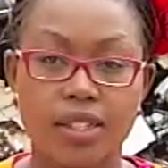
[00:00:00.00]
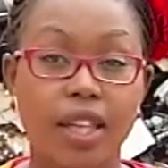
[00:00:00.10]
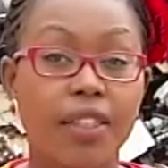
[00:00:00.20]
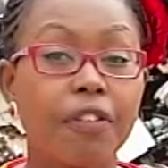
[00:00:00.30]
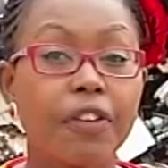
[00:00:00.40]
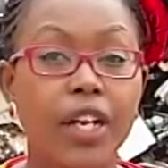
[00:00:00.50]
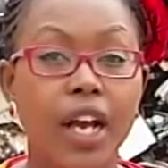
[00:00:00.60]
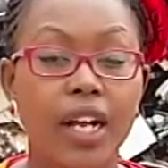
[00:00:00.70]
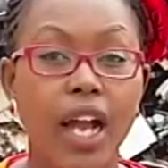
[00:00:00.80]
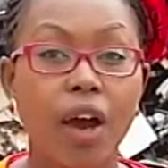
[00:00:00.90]
South
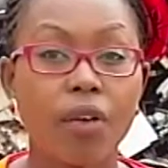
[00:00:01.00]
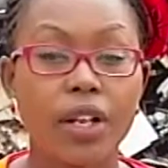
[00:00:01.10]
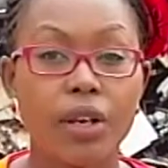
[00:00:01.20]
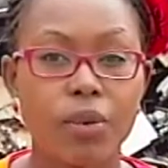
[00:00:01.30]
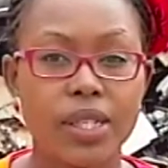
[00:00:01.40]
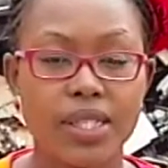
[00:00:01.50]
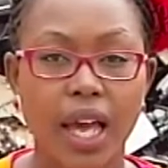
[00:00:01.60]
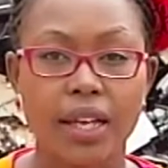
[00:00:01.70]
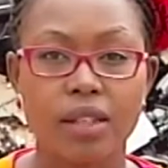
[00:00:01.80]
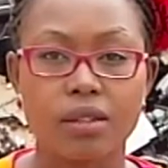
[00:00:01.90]
Africa currently
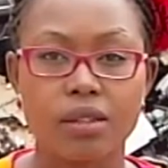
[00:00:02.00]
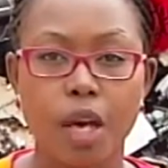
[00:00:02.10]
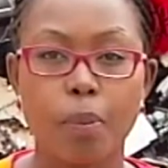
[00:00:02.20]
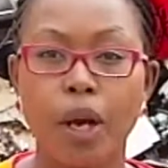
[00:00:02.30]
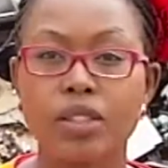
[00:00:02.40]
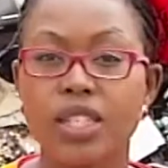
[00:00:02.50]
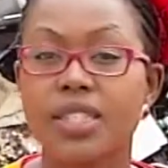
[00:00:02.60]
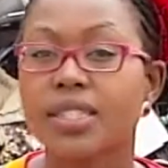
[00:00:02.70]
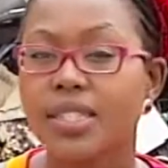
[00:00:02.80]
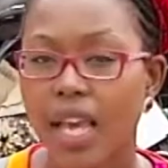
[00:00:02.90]
recycles about a
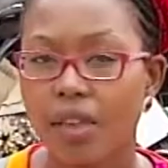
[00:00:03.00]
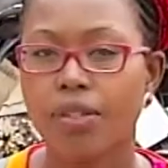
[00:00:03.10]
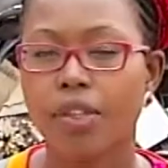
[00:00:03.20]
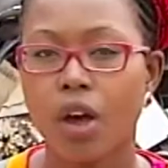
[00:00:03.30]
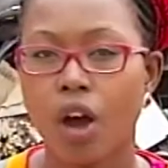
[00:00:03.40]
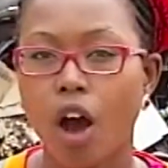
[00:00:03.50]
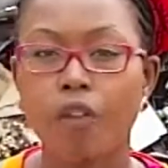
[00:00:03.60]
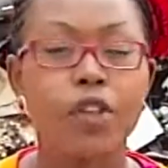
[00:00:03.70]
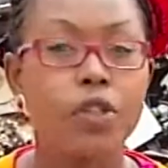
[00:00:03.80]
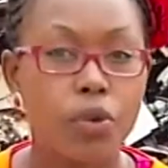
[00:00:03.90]
tenth
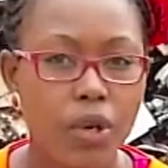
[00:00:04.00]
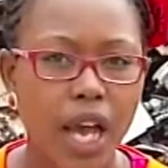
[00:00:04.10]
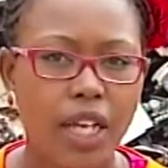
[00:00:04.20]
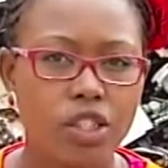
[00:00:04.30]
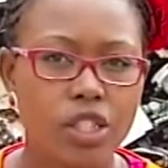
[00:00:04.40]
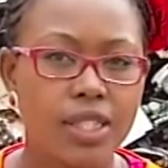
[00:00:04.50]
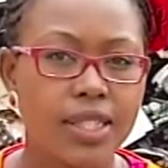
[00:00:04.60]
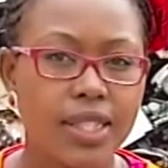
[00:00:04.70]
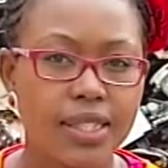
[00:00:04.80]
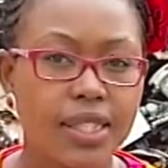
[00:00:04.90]
of the
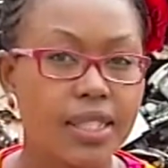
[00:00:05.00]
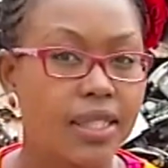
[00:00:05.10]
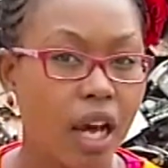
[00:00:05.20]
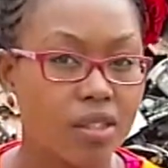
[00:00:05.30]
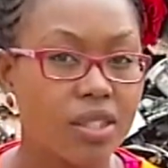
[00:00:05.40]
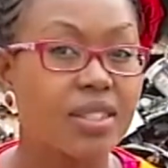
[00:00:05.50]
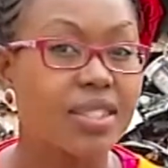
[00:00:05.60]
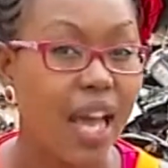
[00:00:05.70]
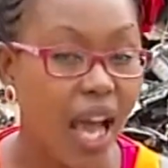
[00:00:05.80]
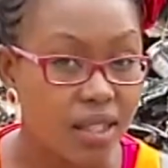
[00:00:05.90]
360,000
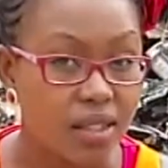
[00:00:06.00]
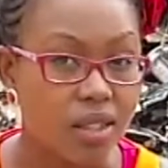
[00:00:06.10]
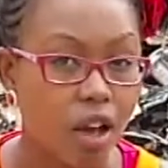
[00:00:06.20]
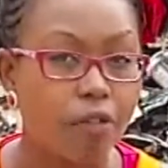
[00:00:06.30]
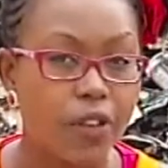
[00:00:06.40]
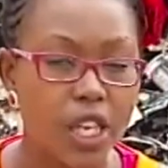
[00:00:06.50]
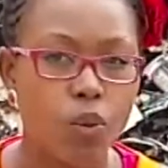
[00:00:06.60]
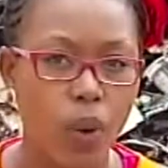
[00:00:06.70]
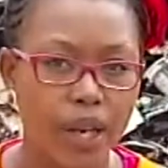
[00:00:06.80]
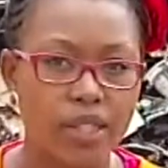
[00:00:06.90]
tons of
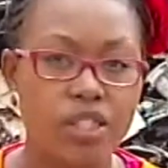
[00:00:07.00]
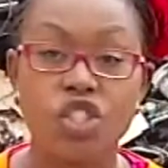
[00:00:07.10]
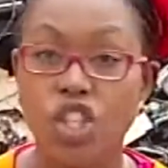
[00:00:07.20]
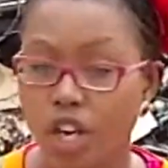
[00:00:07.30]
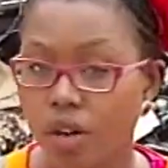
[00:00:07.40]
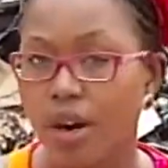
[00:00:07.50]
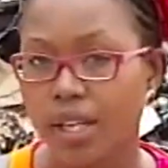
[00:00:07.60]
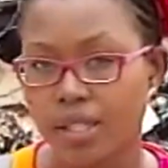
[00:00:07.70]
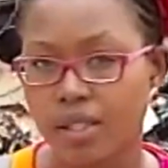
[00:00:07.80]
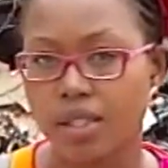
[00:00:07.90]
e-waste
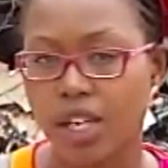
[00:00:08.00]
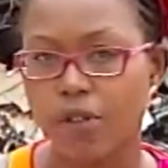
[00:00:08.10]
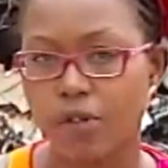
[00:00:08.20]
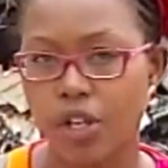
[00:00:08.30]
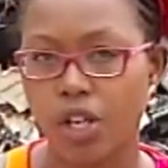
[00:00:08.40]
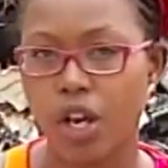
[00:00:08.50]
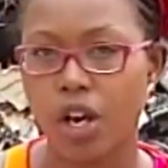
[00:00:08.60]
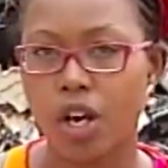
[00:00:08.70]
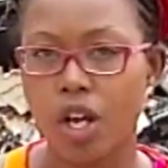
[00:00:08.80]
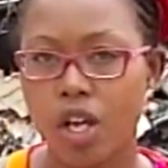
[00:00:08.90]
generated every
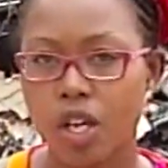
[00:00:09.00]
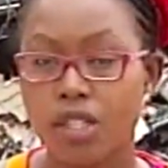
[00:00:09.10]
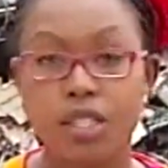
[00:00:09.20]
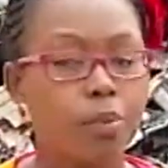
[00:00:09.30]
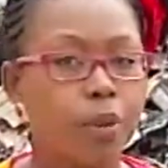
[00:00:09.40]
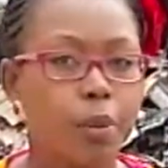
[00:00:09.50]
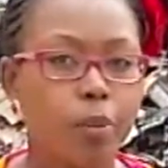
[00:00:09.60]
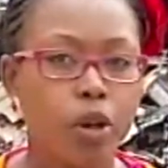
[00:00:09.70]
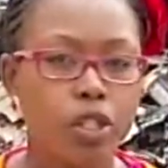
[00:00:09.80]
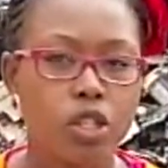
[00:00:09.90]
year. Simply
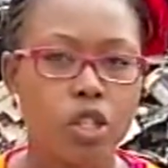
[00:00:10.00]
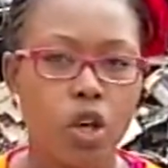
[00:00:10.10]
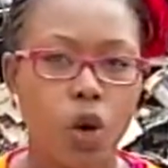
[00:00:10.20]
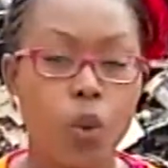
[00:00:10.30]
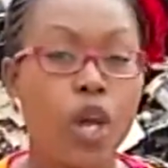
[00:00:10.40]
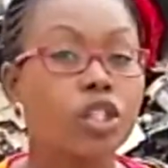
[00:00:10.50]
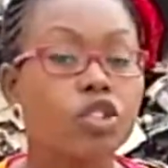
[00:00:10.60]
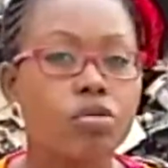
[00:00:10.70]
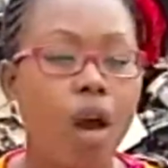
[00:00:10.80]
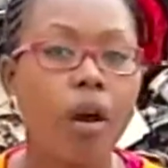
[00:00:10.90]
put, we are
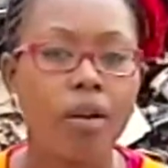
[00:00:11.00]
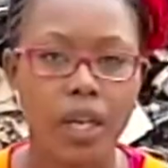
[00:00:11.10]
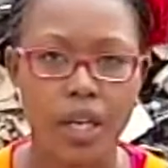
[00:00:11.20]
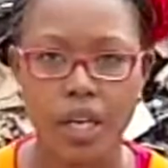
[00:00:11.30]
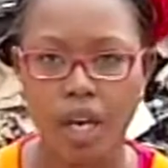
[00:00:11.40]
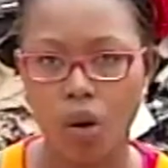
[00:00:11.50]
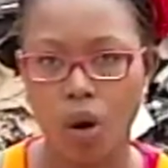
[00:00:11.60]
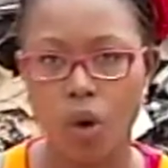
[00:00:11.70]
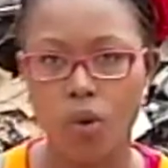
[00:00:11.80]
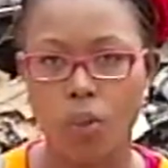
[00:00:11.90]
drowning in
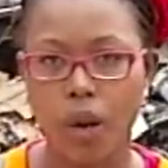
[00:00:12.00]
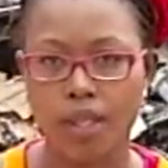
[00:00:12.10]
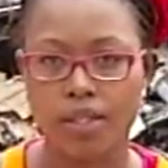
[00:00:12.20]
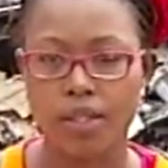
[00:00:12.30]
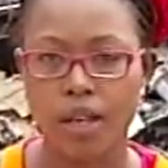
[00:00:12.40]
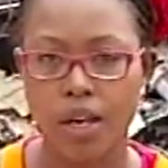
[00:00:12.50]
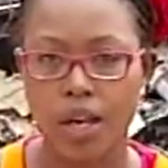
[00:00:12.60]
our own waste,